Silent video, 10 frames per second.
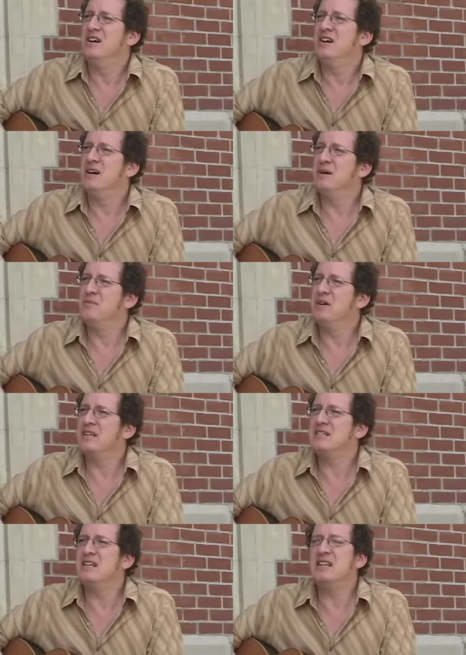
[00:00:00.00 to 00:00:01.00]

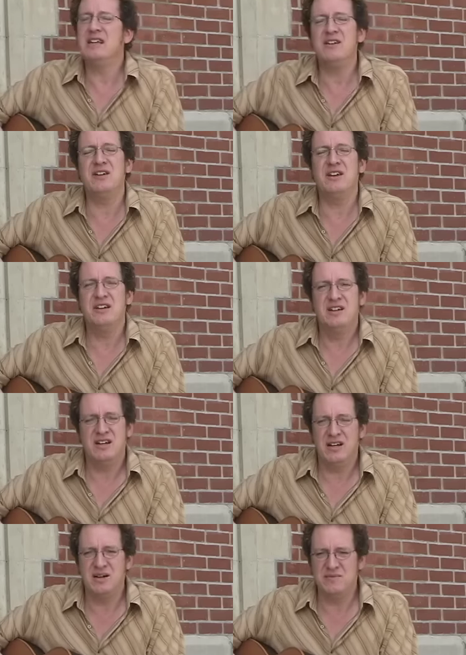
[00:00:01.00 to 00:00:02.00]
I said, hey, Larry,
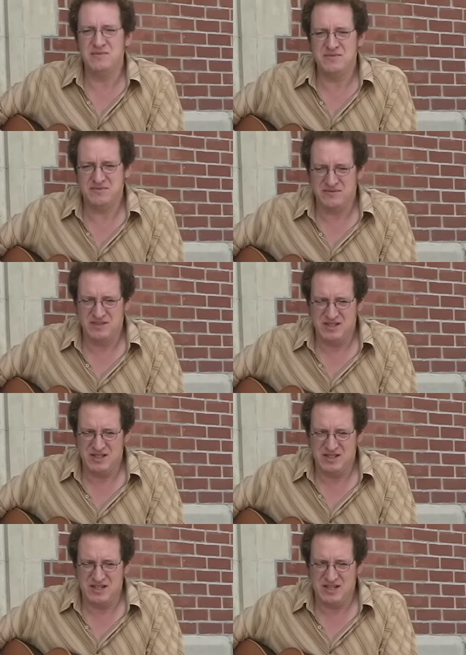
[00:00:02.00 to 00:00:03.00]

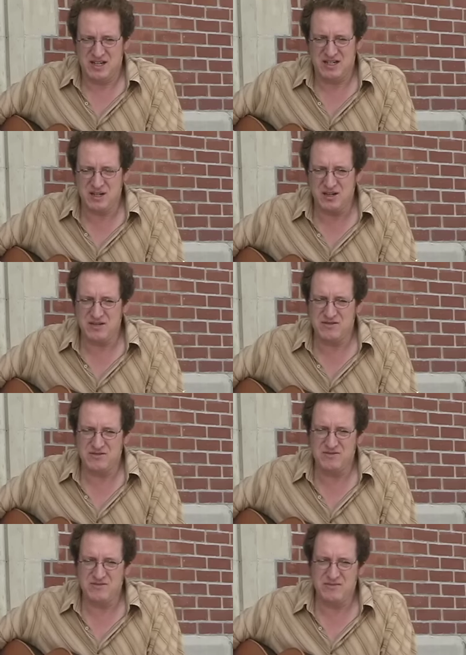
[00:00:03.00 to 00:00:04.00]
I started
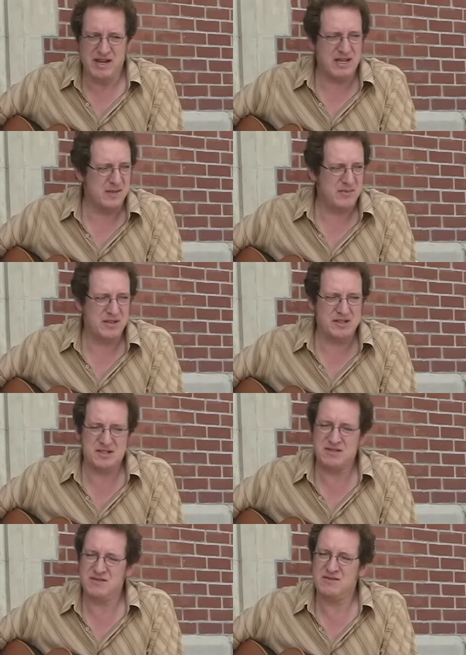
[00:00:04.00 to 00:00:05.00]
making up
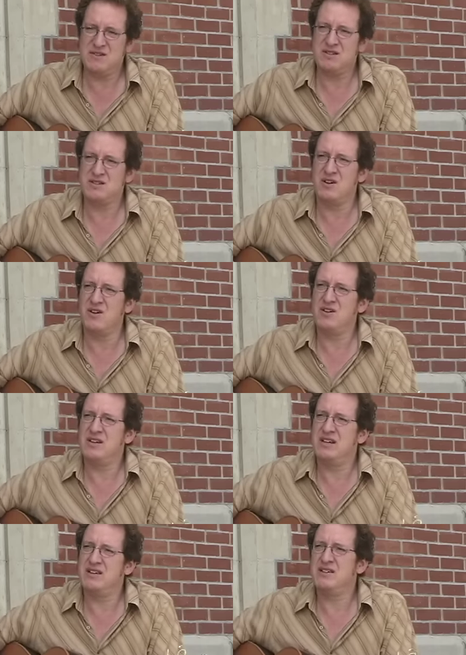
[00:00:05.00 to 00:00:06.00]
this
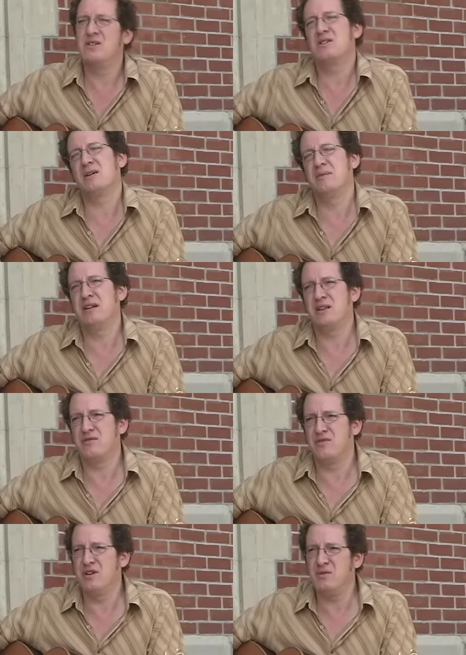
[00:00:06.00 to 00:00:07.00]
song, coming down the
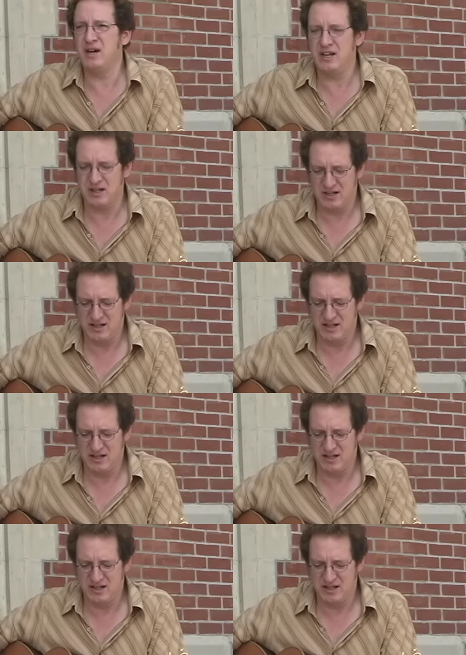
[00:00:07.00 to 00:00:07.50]
freeway.